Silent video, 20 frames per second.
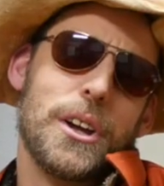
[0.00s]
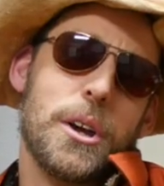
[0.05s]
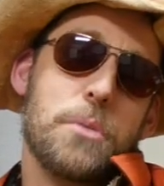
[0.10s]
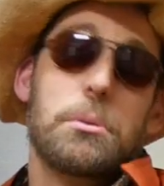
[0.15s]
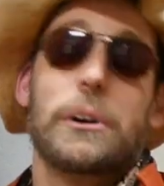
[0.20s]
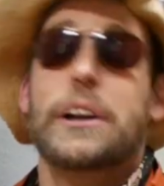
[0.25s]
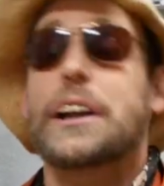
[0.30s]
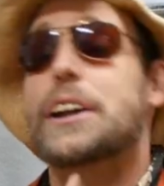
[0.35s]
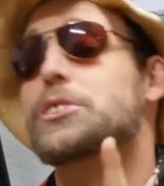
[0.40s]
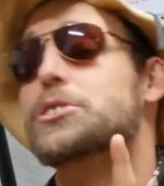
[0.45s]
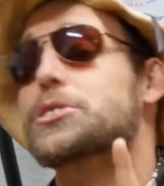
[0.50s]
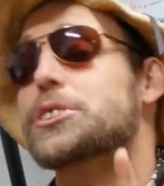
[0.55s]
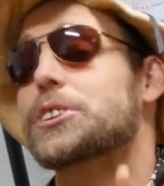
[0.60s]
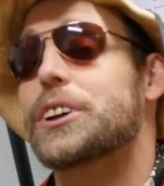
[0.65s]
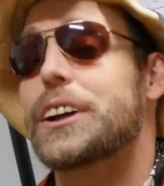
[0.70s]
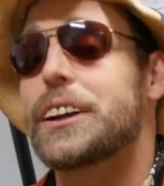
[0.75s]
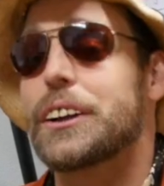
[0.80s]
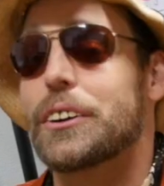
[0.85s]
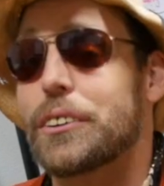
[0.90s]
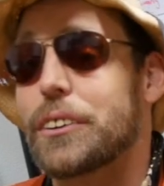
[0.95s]
But here's the
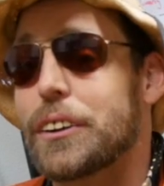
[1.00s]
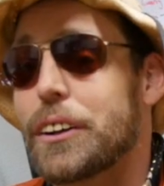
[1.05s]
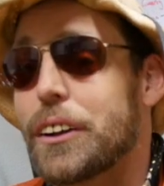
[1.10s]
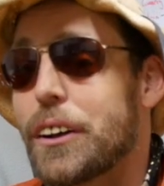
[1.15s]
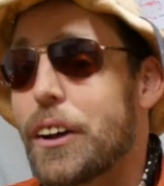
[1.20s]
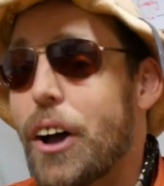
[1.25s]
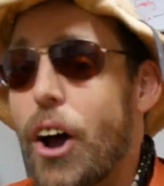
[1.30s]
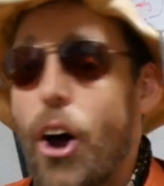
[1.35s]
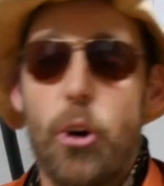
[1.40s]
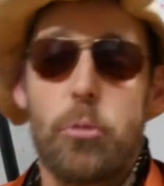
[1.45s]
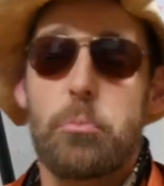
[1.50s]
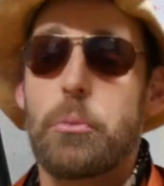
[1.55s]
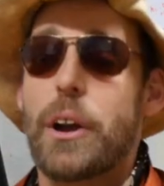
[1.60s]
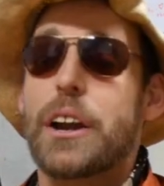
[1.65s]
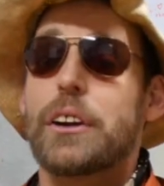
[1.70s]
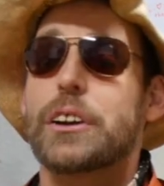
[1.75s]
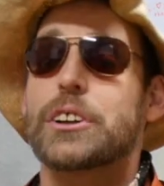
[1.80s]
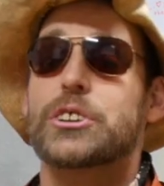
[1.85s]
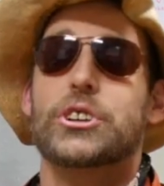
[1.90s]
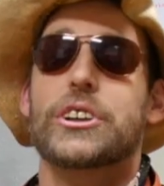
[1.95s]
deal. Oh,
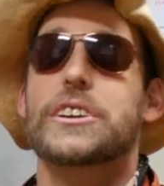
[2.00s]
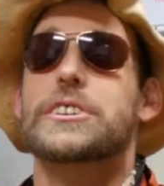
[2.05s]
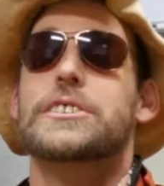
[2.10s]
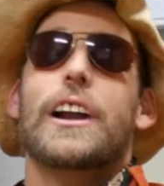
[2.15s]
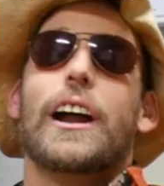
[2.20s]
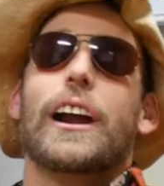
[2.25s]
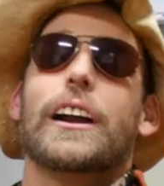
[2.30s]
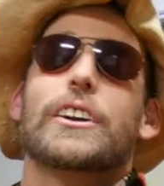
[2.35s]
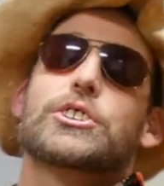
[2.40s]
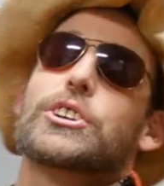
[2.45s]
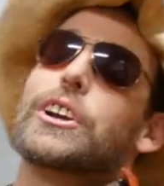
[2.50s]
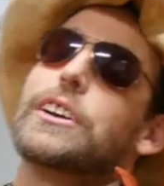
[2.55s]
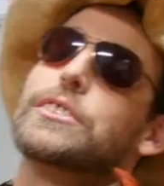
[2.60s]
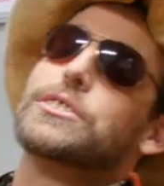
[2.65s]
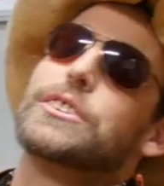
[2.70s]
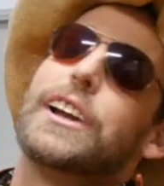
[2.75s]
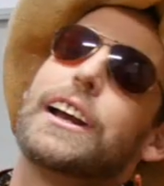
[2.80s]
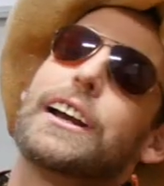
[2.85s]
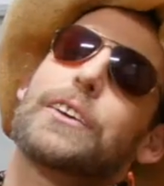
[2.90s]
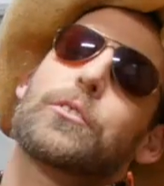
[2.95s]
Mary, she
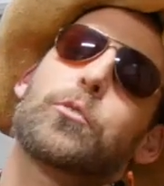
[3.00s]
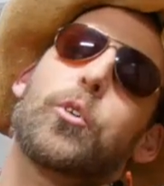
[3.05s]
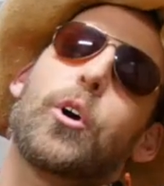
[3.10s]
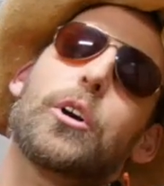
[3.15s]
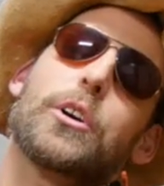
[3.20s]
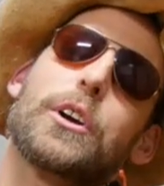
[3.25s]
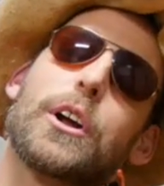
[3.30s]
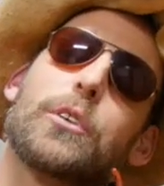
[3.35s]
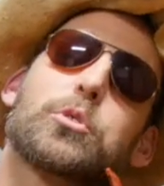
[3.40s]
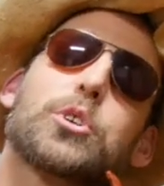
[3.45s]
hasn't taken it far enough.